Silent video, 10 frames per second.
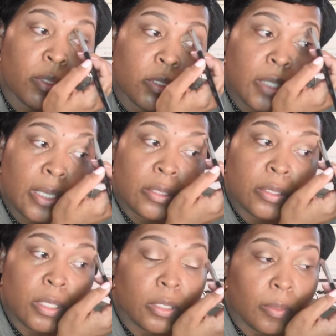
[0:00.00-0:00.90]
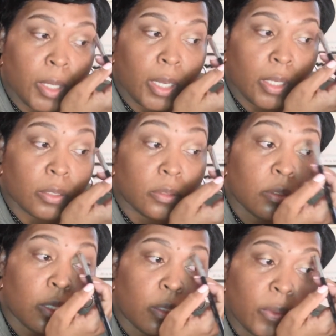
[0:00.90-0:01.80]
that's it. I'm kind of
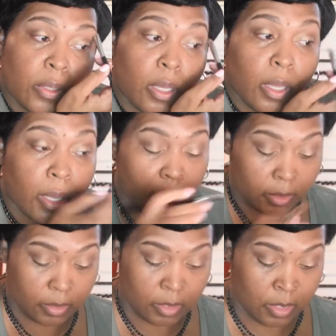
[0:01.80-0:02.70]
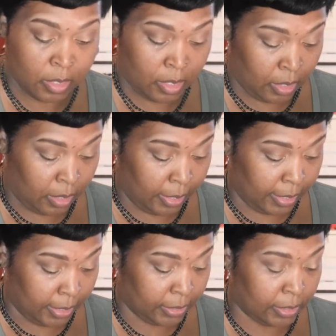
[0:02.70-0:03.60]
done with the eyes. Like
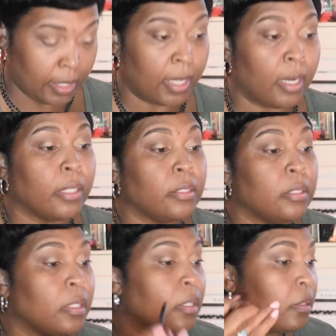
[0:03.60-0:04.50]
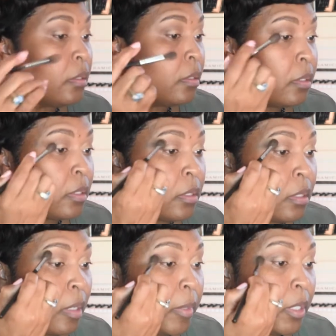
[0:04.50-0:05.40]
I said, just
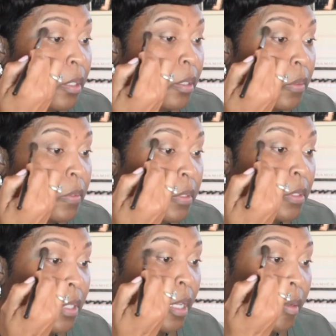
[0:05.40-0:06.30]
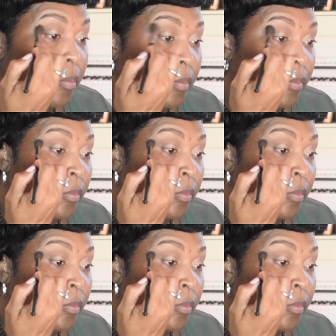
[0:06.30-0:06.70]
let me use the same